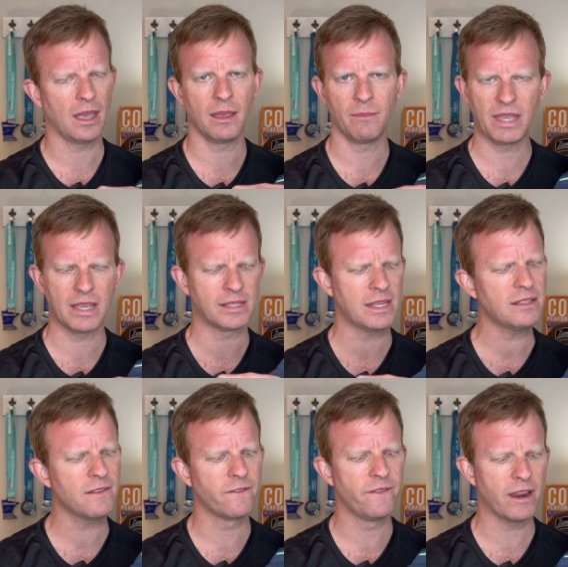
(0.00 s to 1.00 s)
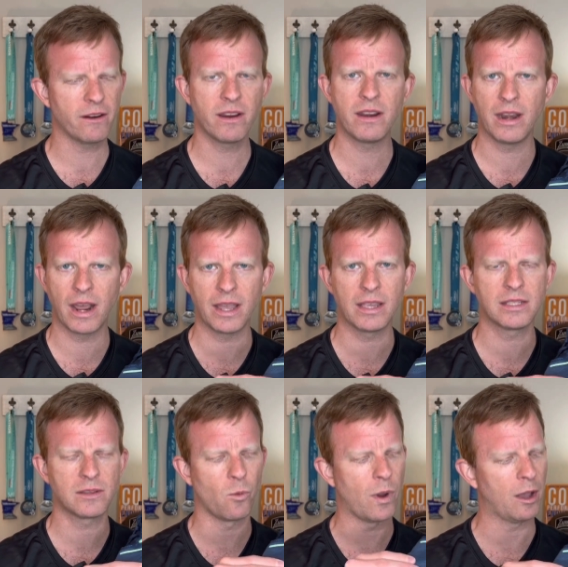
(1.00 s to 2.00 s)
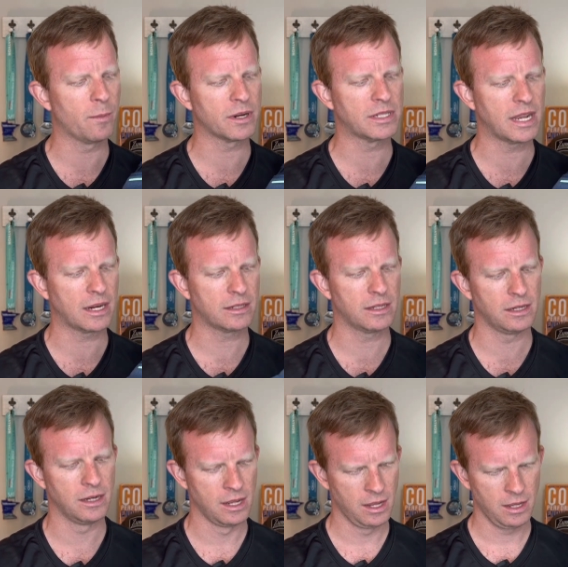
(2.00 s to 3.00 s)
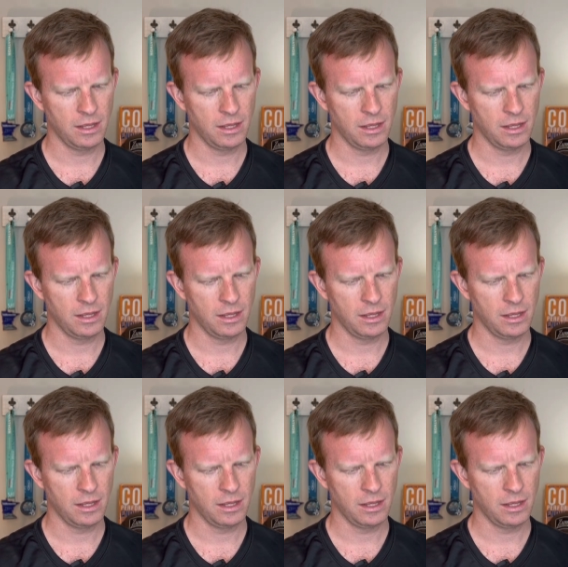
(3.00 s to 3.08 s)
because that's a very nice, well protected,